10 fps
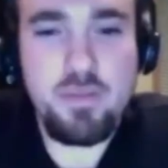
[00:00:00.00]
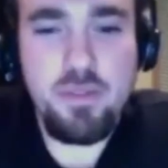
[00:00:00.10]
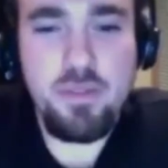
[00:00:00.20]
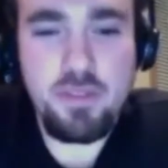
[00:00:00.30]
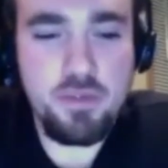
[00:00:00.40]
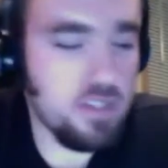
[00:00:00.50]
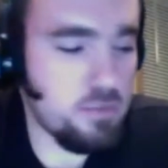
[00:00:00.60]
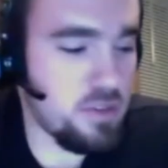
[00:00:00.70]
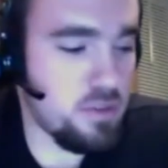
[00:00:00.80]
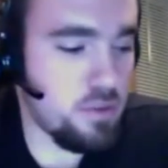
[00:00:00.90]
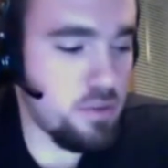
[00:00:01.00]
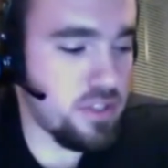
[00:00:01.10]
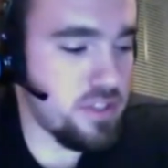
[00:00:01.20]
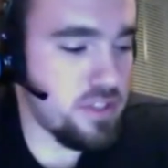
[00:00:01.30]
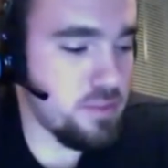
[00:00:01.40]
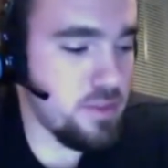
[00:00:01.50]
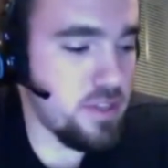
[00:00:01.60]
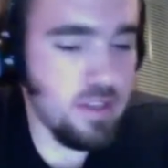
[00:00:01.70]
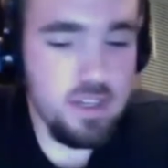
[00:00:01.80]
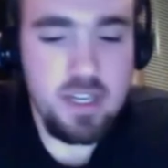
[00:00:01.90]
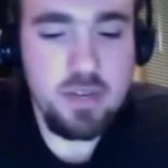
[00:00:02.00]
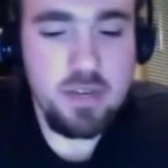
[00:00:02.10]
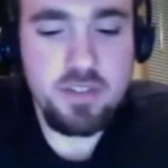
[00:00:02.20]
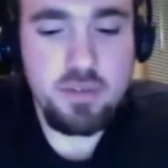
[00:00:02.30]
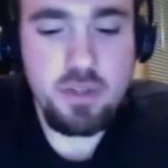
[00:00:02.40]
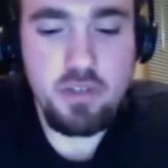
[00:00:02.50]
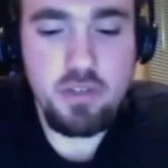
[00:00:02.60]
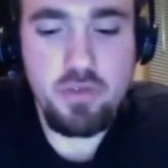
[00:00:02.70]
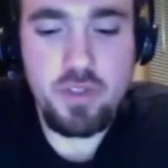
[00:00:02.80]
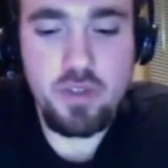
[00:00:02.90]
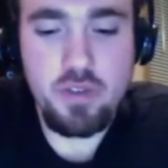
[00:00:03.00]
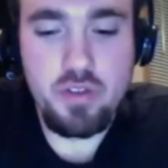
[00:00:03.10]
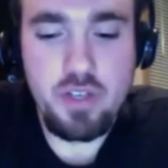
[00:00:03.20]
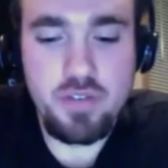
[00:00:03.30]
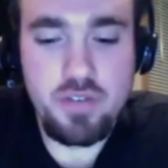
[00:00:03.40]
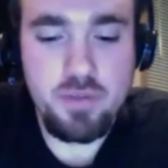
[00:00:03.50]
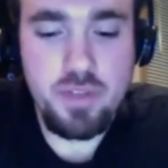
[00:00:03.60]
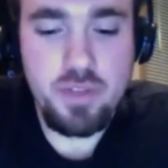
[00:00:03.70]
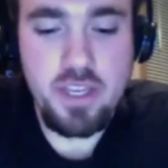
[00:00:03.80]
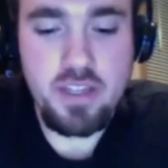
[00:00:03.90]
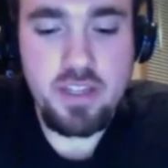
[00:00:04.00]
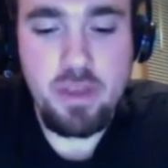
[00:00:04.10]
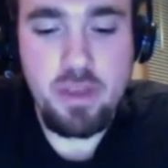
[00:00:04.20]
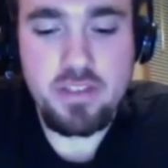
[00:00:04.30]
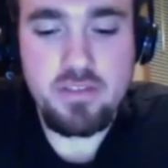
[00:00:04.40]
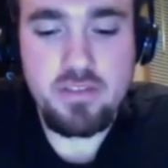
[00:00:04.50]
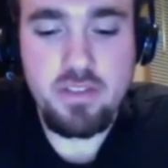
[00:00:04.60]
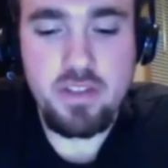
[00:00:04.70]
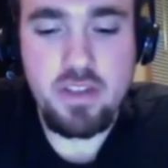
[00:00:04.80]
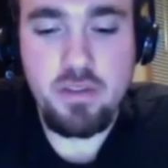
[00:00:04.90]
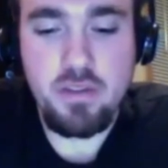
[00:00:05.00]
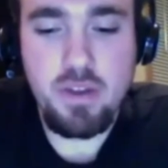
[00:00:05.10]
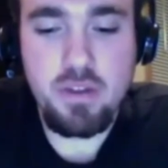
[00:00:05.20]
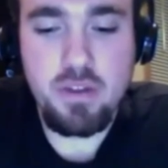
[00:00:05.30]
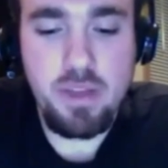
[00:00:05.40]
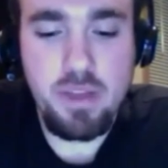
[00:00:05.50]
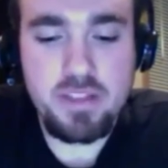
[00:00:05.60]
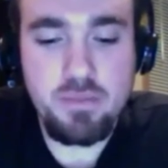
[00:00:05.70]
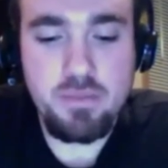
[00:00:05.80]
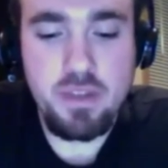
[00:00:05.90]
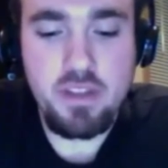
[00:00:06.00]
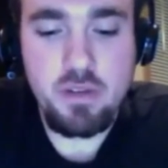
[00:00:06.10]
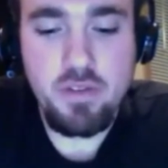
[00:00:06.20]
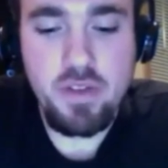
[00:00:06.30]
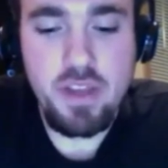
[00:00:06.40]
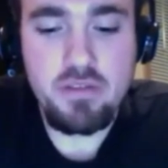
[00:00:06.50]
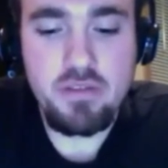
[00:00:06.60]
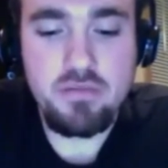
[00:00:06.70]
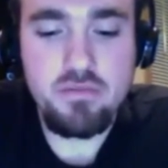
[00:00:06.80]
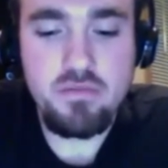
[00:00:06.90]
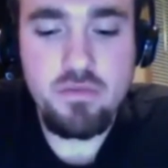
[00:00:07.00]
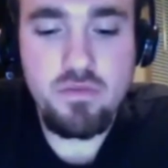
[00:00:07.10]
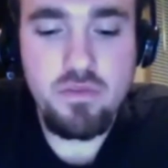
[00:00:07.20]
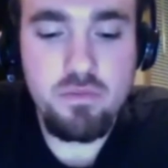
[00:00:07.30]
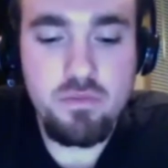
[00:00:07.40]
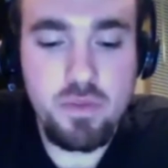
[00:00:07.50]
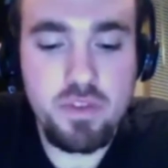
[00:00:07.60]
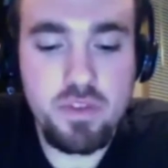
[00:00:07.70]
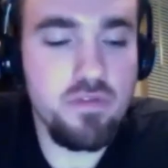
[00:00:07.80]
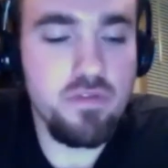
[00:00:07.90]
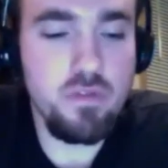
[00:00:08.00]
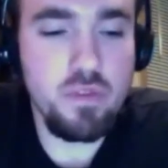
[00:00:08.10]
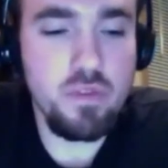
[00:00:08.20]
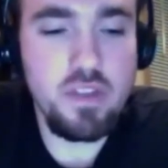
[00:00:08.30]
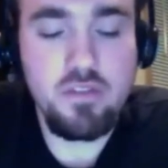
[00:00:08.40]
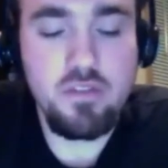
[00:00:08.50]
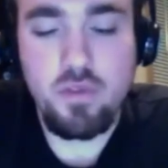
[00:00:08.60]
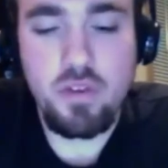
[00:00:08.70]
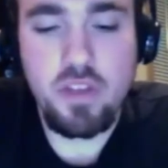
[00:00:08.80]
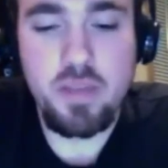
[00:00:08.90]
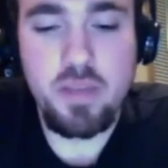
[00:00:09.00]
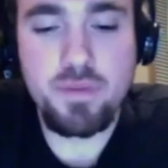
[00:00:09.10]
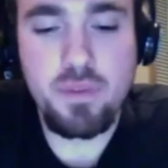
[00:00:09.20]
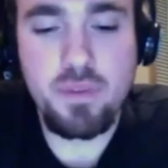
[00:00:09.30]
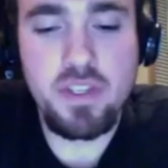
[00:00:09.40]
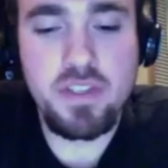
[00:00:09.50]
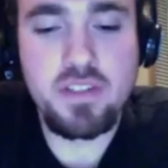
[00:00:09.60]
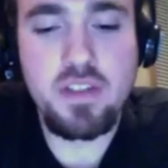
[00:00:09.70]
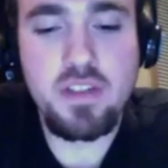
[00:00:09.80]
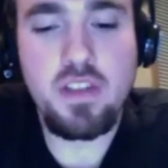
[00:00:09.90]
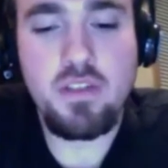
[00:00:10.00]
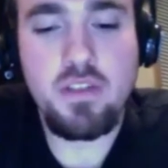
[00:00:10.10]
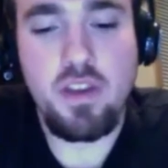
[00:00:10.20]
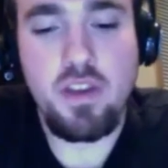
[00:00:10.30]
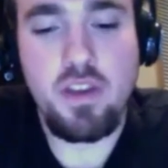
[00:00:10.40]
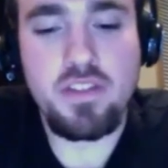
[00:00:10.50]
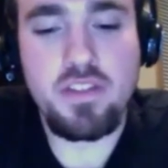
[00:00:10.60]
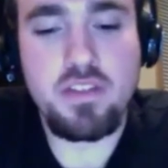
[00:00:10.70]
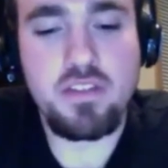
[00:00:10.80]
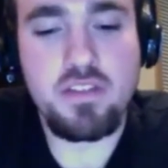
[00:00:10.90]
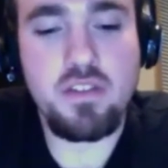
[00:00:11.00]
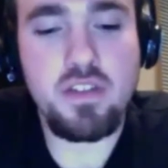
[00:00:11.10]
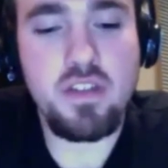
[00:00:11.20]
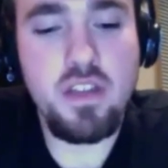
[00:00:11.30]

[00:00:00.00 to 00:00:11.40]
the things we're going to talk about quickly this week, just a quick overview. Obviously, we had the past month here, we've had pretty much 3 to 4 games released, if you count Assassin's Creed.